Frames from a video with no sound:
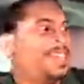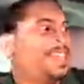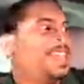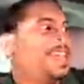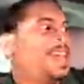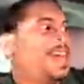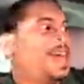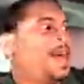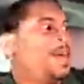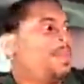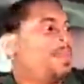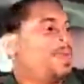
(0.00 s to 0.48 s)

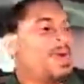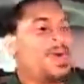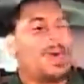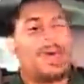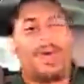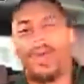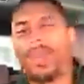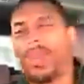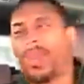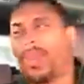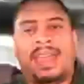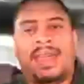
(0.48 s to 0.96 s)
I'm
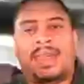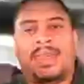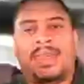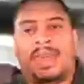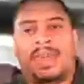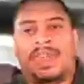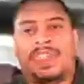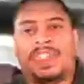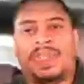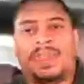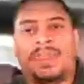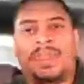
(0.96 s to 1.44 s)
going
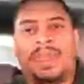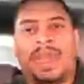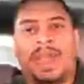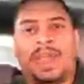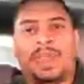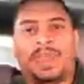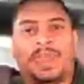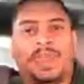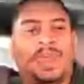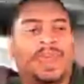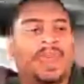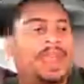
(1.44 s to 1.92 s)
hey in the
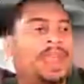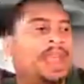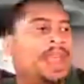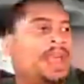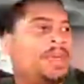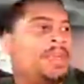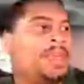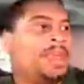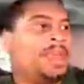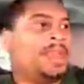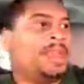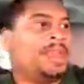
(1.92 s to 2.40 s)
pushing match
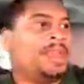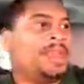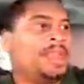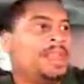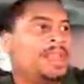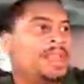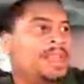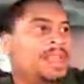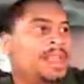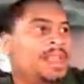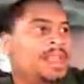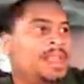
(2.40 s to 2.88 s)
between him
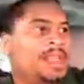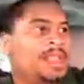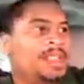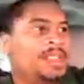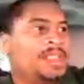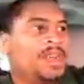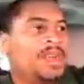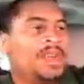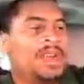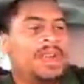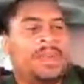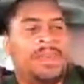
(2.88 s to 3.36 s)
and
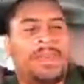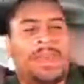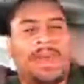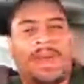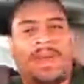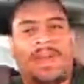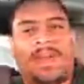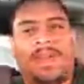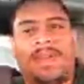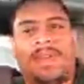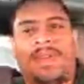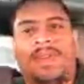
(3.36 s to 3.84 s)
Tony
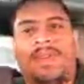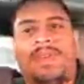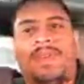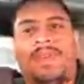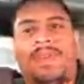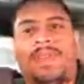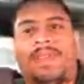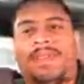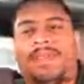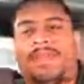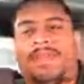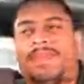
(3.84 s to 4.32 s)

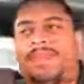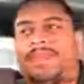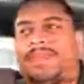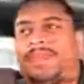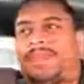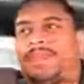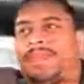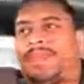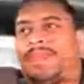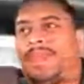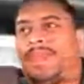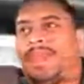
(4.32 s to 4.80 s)
Bellew, and
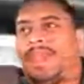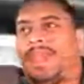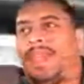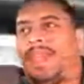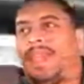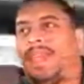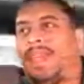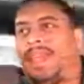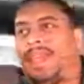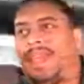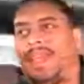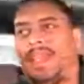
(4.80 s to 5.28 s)

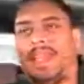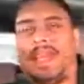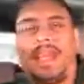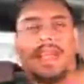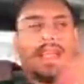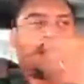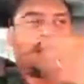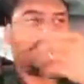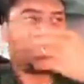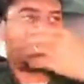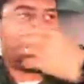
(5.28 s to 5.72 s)
and I was